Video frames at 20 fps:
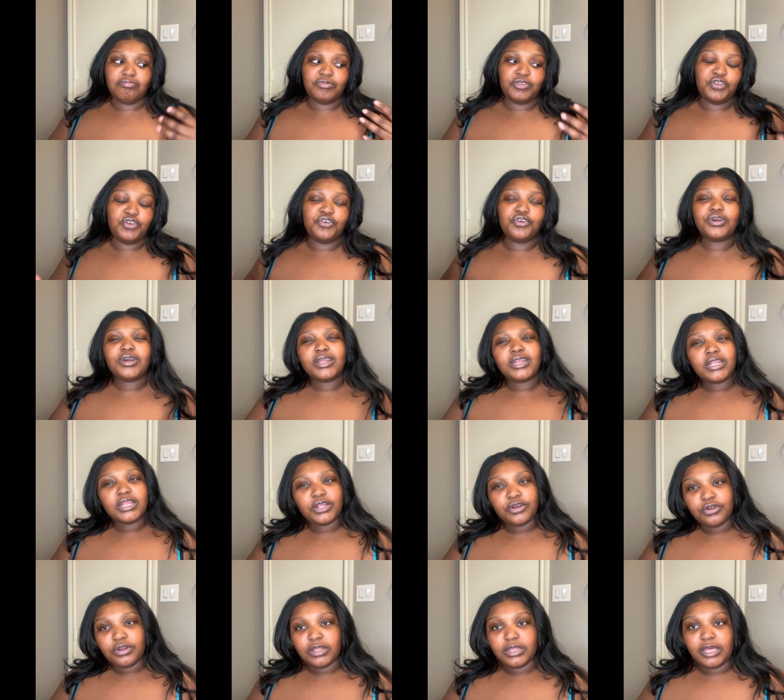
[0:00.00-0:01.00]
you're gonna
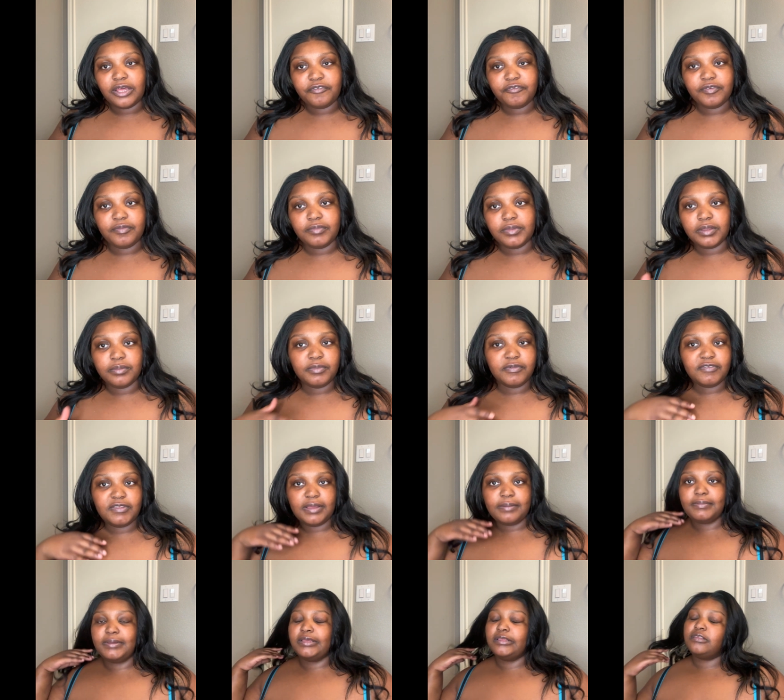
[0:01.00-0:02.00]
learn a lot from them, if
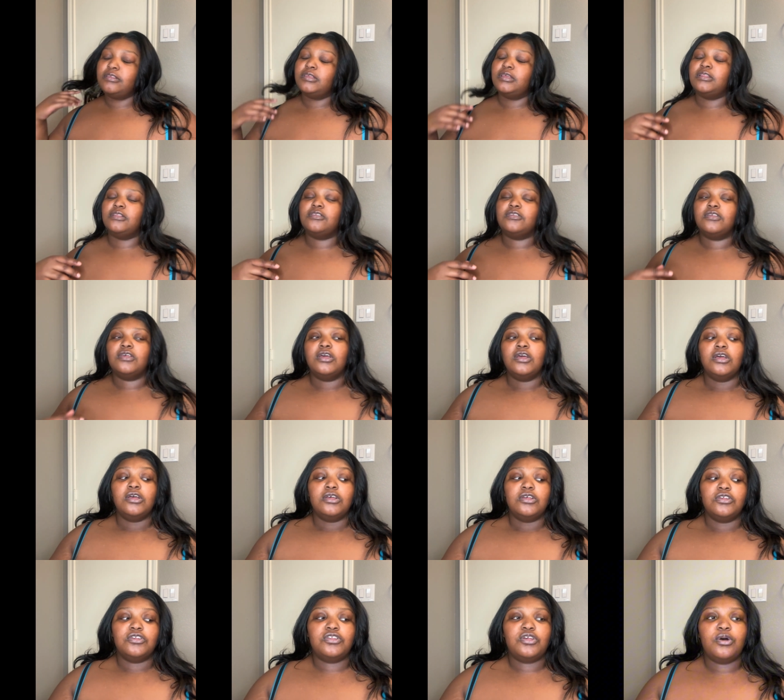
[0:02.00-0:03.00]
that makes sense.
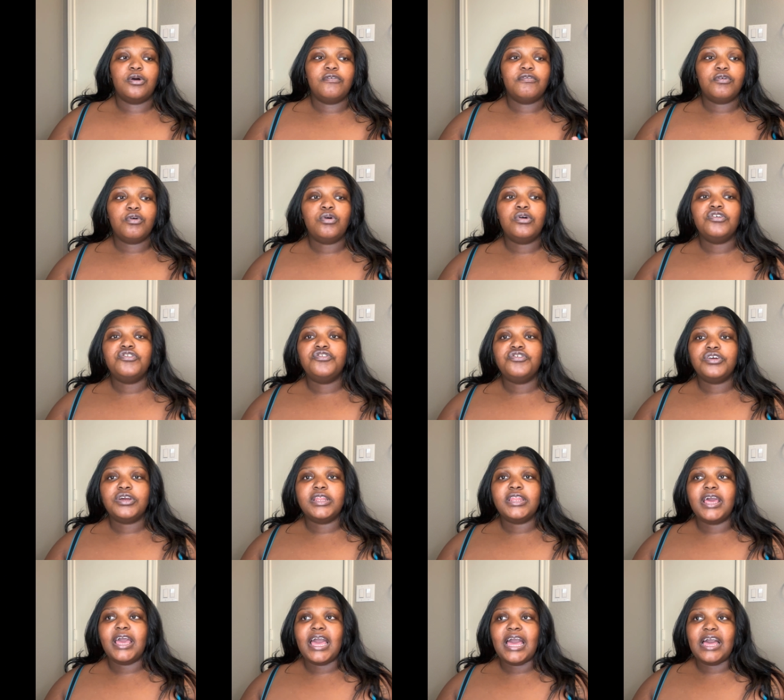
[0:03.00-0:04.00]
So of course you're
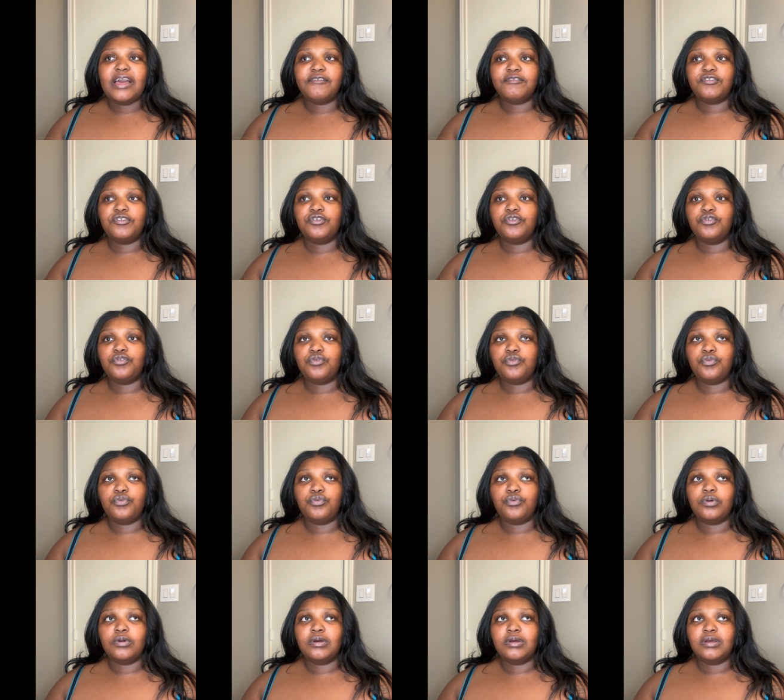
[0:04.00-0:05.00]
gonna have
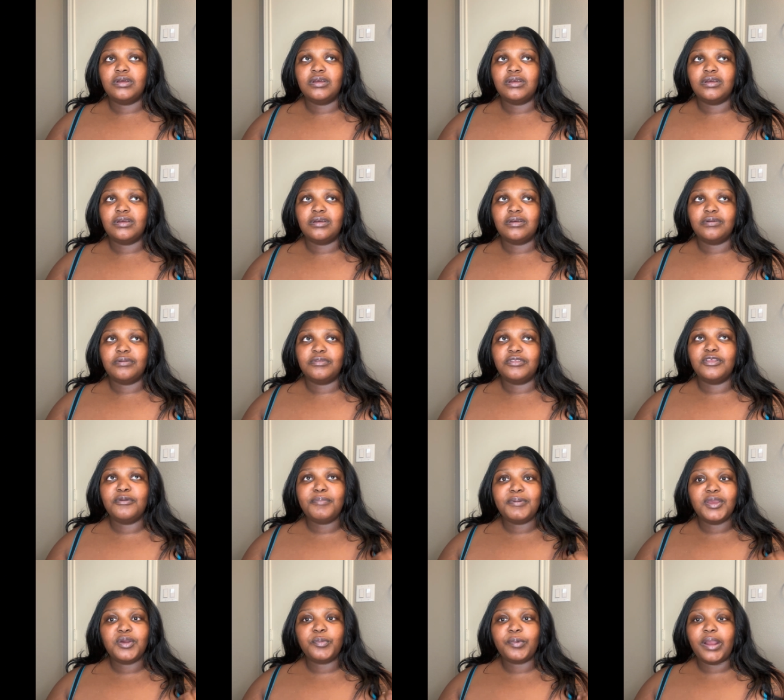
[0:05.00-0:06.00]
to
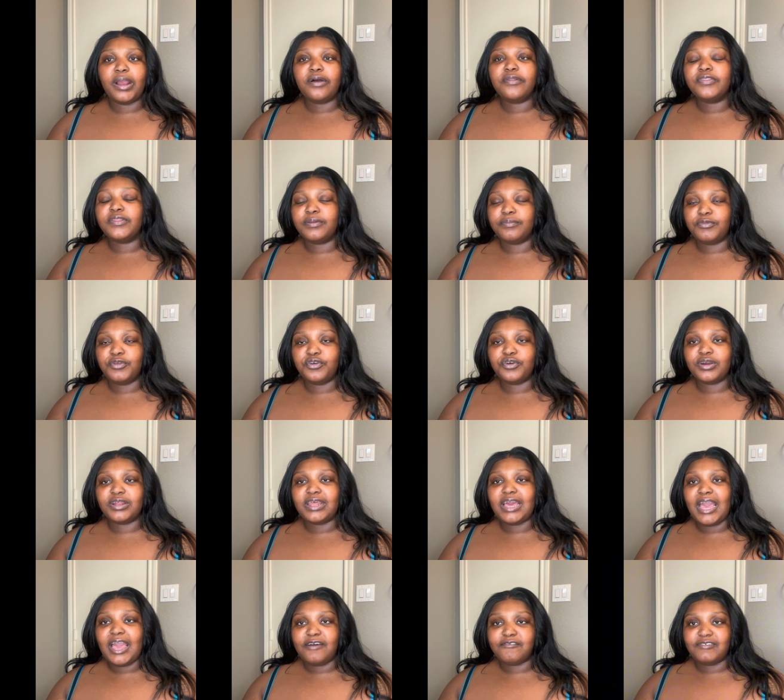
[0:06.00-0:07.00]
be around them, you're gonna
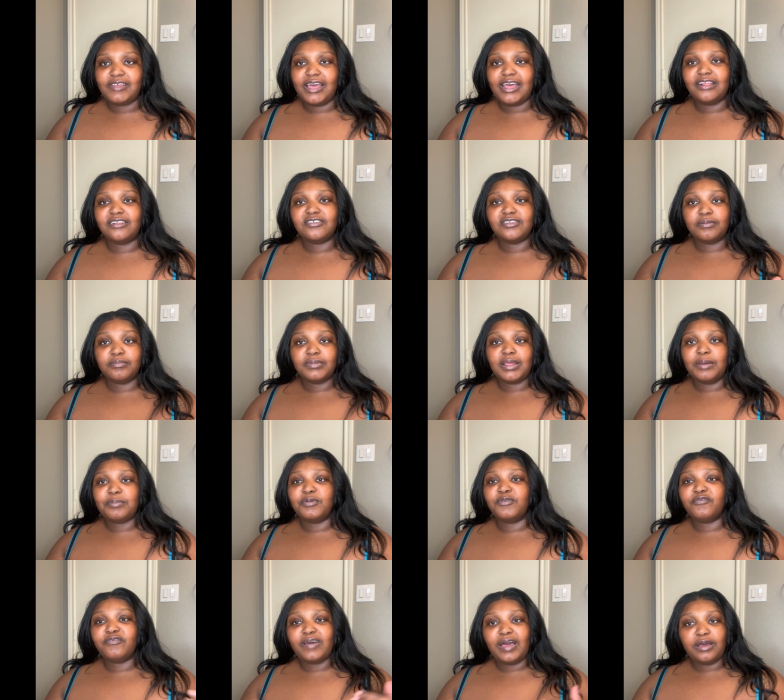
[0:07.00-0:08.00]
have to add some type
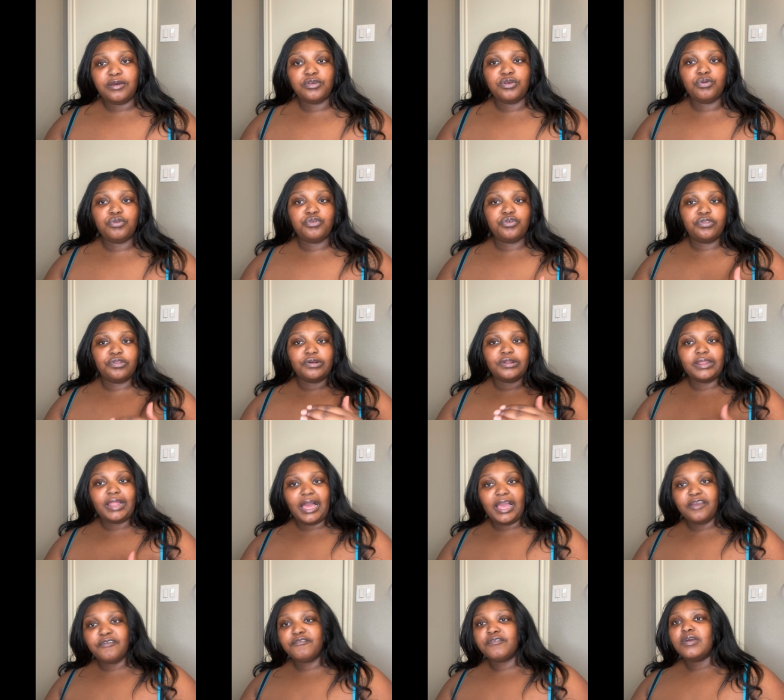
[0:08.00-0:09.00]
of value to their
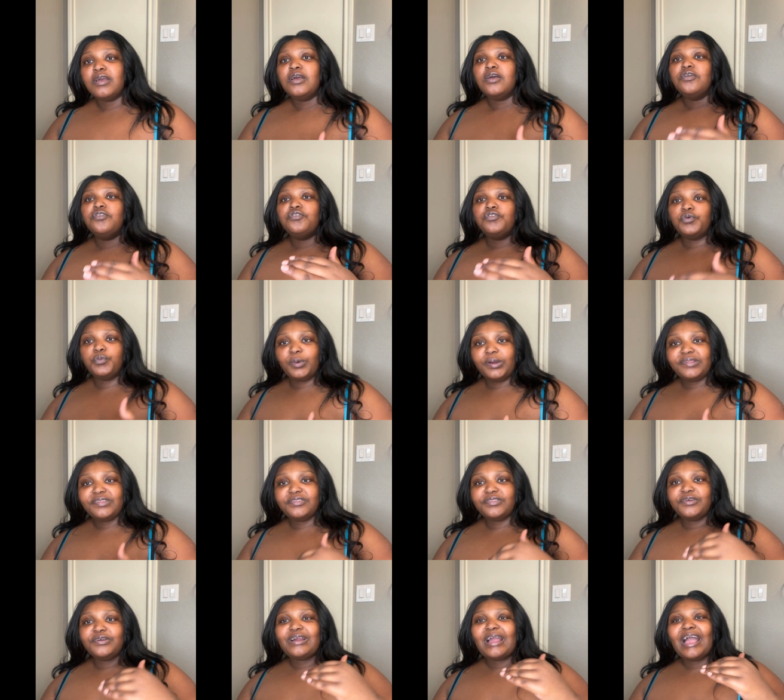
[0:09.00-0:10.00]
life, the way
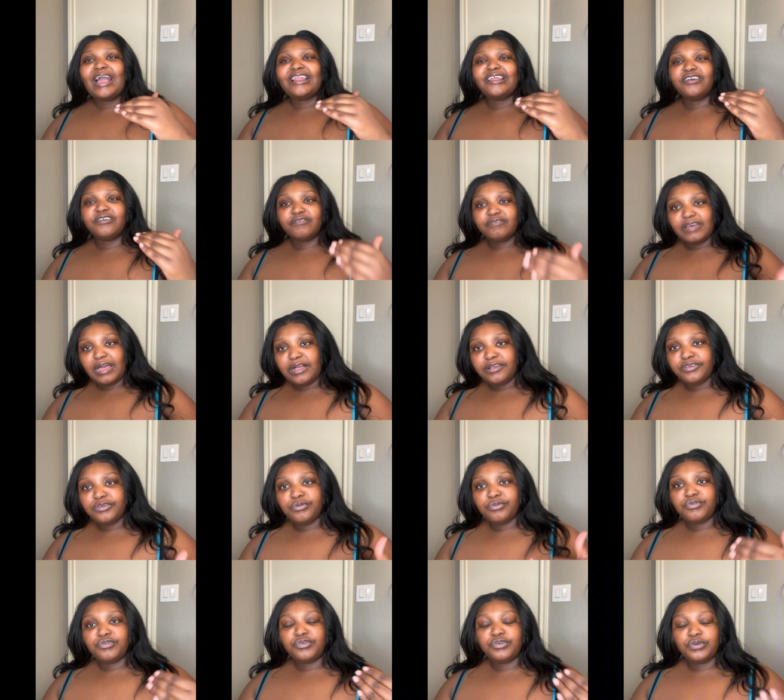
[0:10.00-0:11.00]
that they're adding
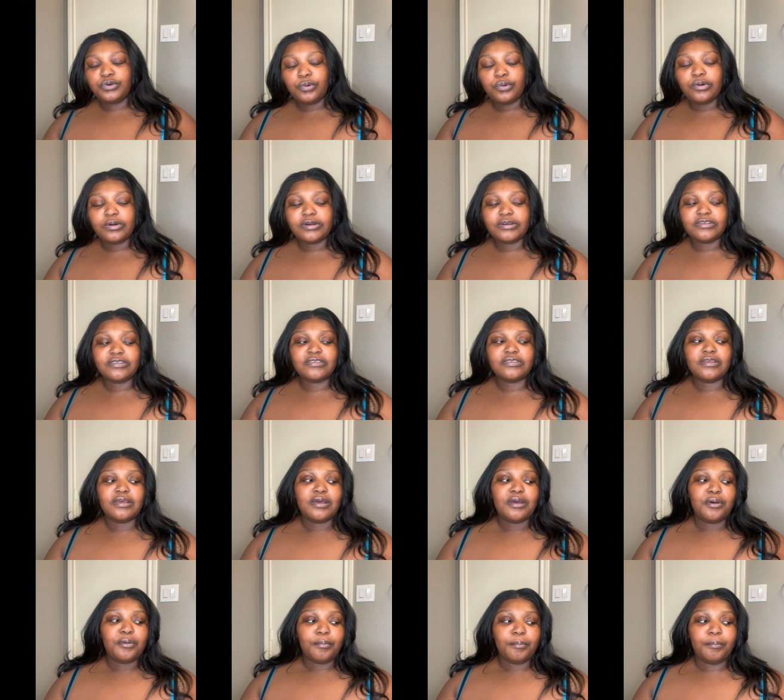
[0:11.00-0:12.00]
value to yours.
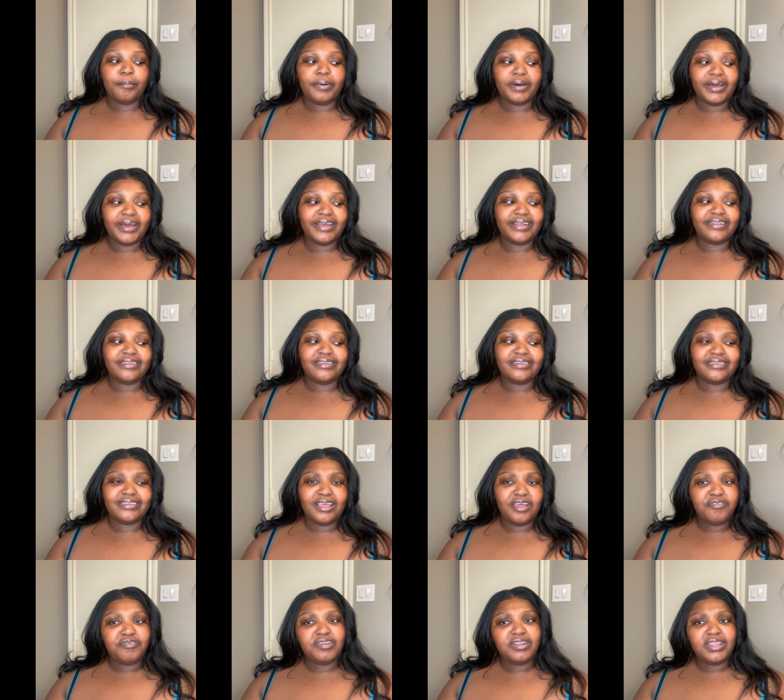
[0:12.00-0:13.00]
But
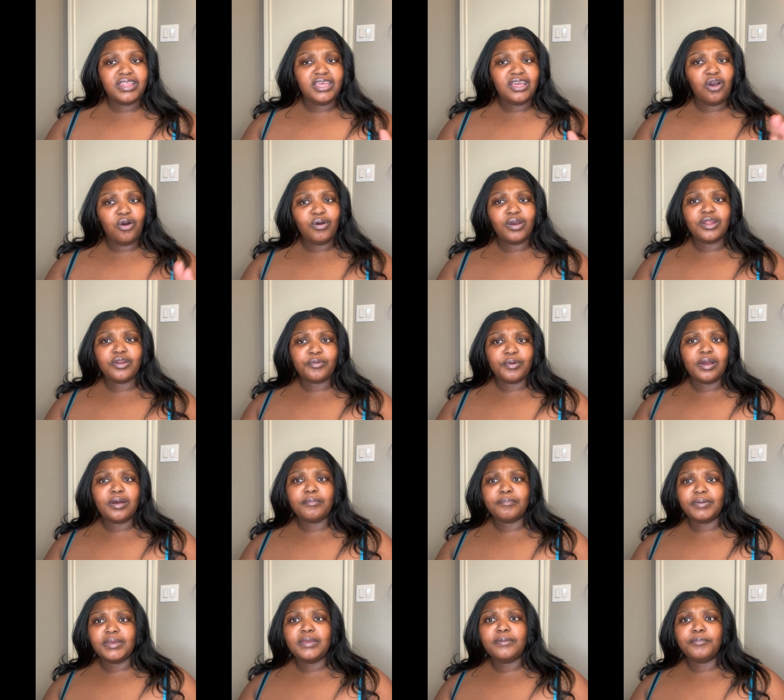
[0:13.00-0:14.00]
definitely go get
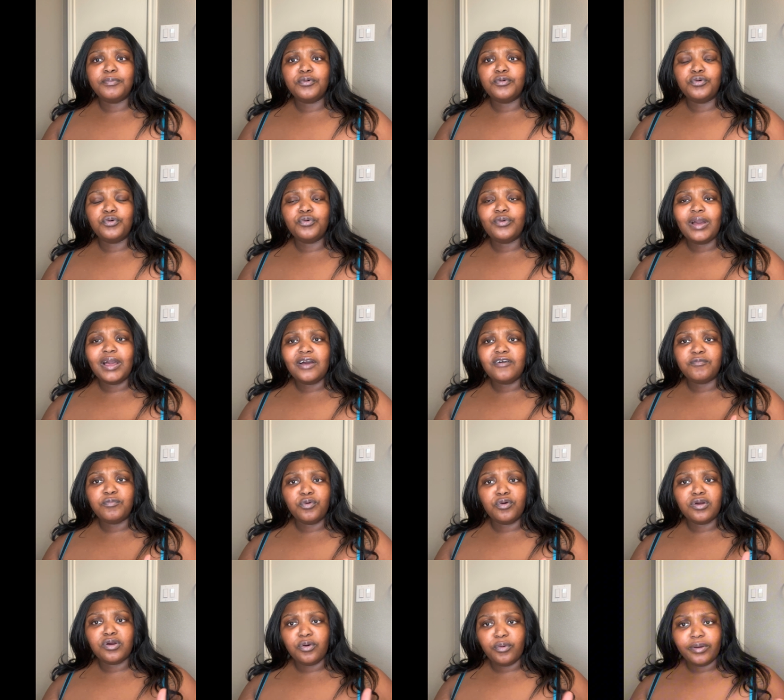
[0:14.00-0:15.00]
around people who have
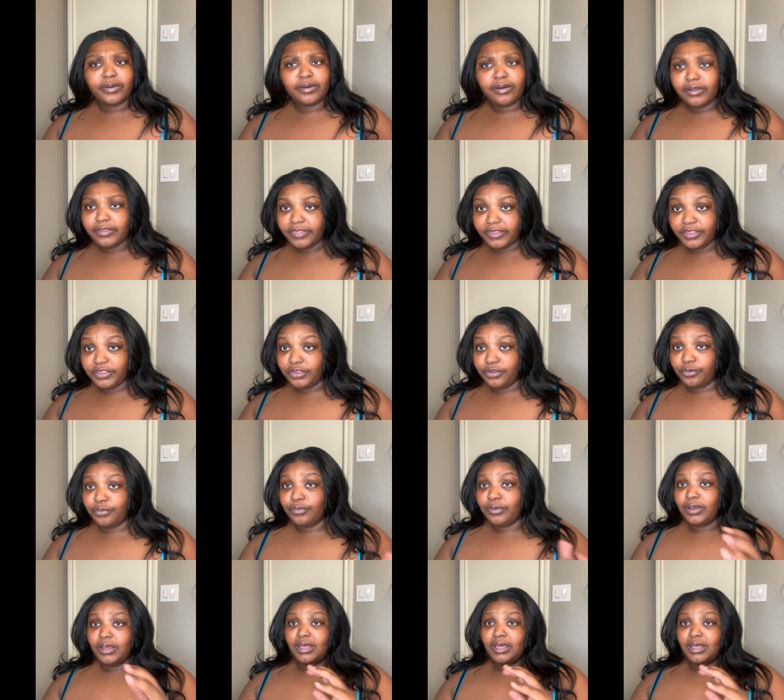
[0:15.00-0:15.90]
more going on than you.